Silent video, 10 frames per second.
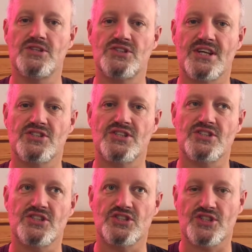It says
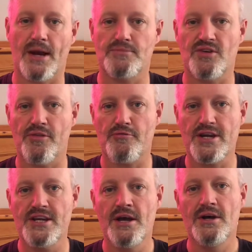this, it's chapter
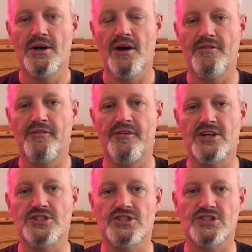3 of
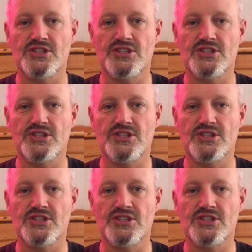Ephesians.